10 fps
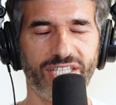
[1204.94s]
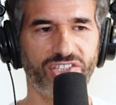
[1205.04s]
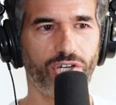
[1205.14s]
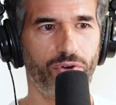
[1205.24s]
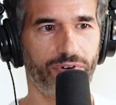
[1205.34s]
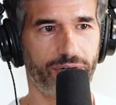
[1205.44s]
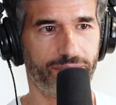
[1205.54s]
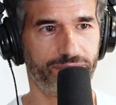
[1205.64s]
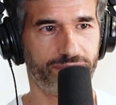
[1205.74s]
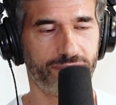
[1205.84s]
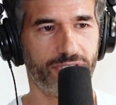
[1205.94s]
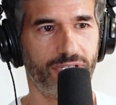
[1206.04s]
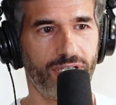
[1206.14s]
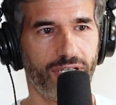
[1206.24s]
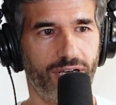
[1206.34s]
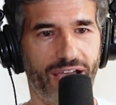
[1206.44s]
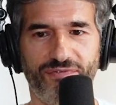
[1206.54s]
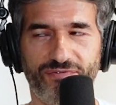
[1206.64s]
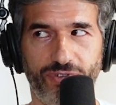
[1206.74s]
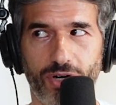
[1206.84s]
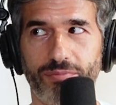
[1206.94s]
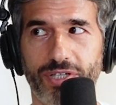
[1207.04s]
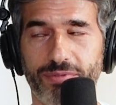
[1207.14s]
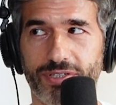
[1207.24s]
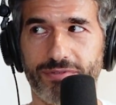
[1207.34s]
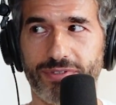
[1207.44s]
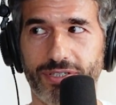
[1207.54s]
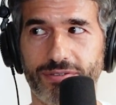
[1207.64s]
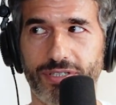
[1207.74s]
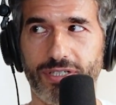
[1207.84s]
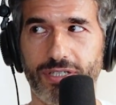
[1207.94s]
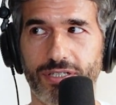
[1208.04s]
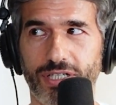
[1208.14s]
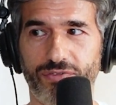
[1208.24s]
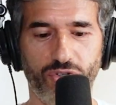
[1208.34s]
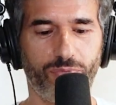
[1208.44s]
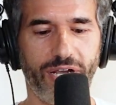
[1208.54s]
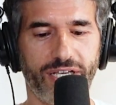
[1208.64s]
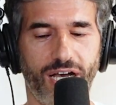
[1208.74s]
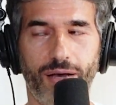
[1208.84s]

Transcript: it's over. I firmly believe that. If you break